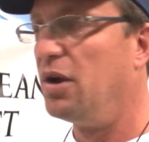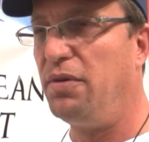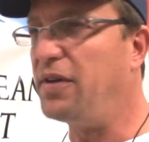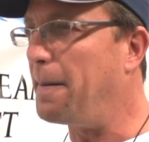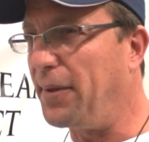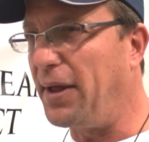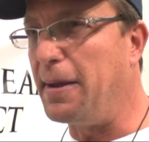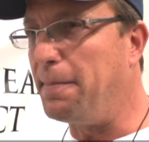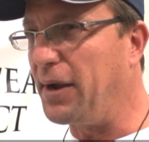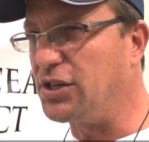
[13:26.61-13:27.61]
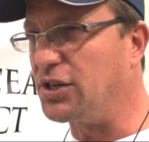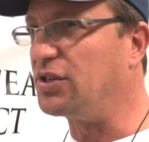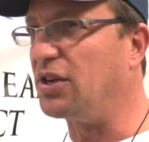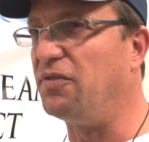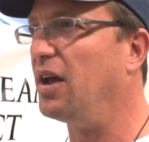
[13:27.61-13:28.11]
We've got plenty of
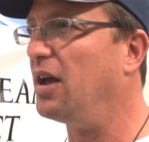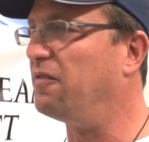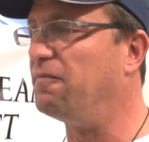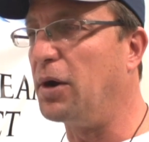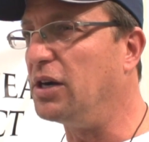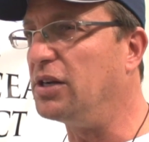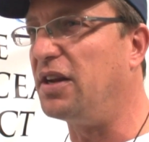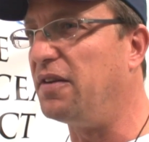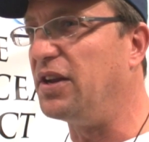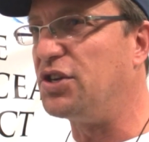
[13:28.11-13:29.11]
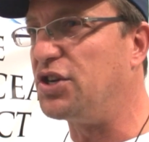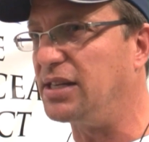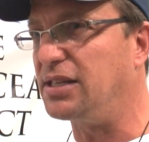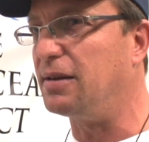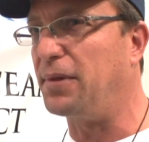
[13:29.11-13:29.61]
pictures of, of birds that have
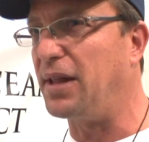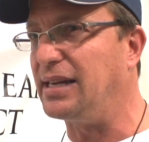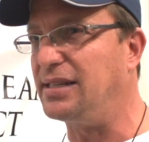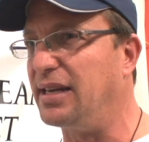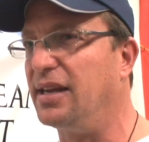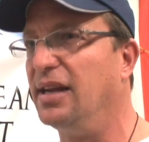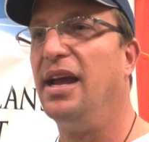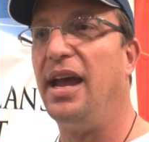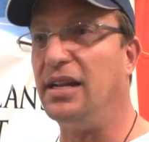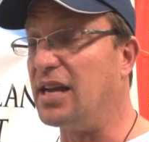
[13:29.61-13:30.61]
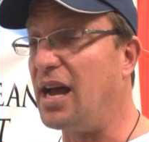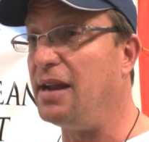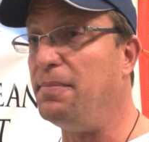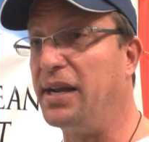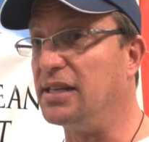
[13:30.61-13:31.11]
ingested plastic and
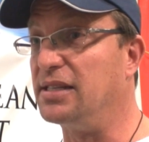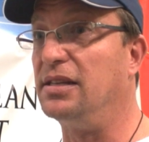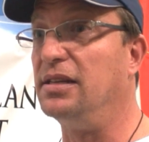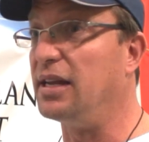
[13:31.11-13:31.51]
died because it,